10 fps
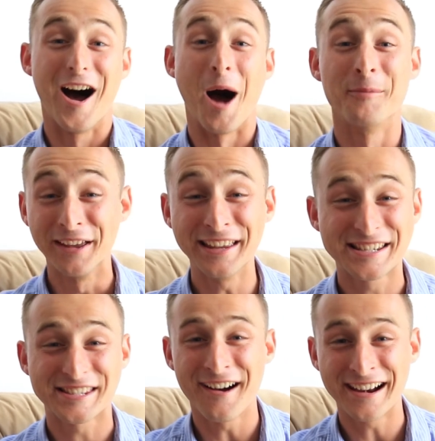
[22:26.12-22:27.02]
I'm really
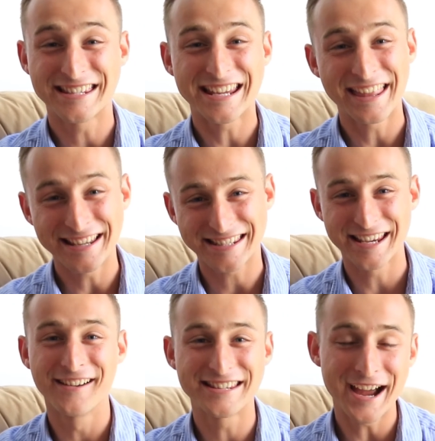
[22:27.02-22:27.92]
excited to get this
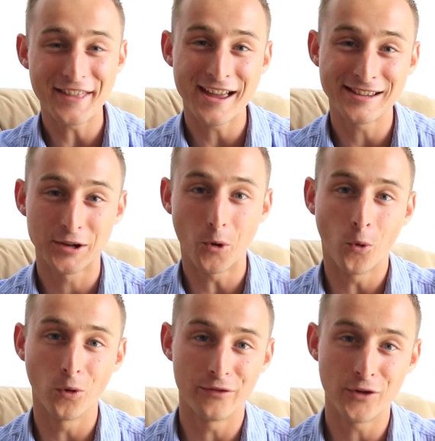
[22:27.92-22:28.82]
series out there to
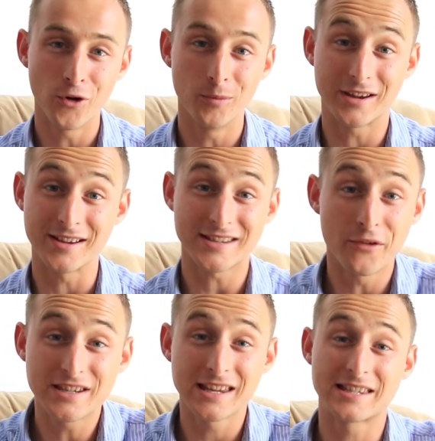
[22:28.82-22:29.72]
all of you, because
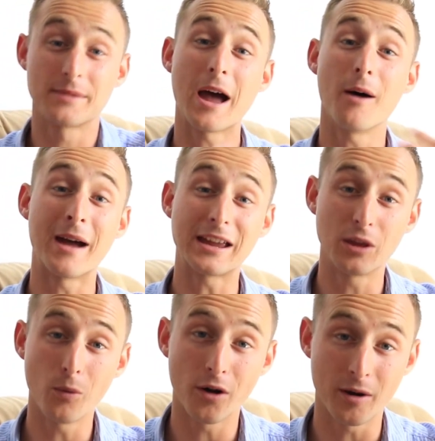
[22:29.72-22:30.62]
obviously it's about making
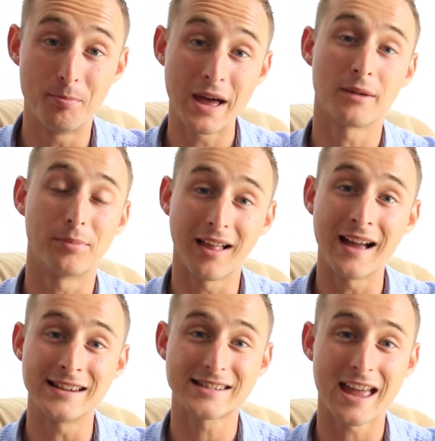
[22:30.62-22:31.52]
the world a better
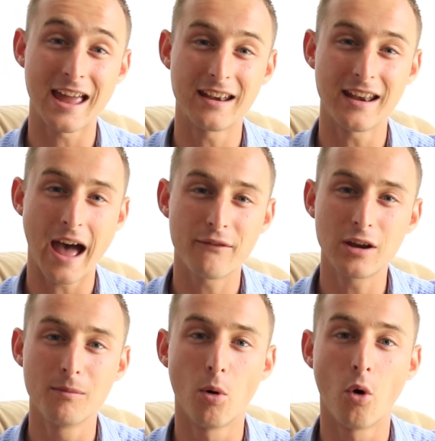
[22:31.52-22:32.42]
place and
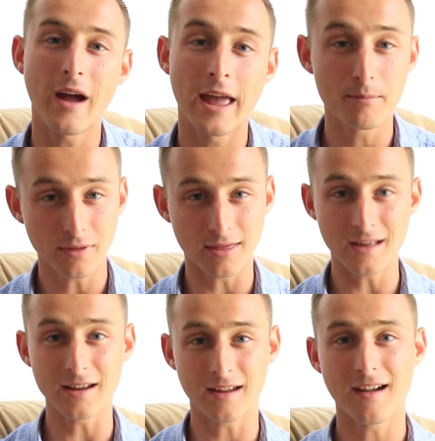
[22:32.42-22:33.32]
having a more
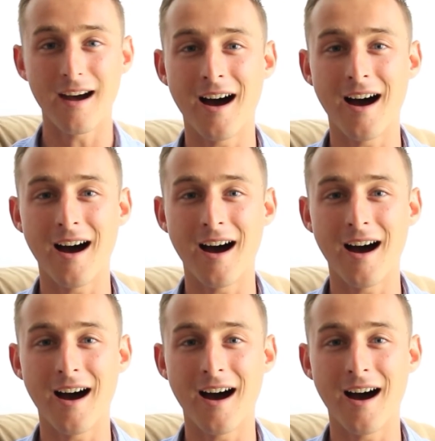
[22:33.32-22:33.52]
empathetic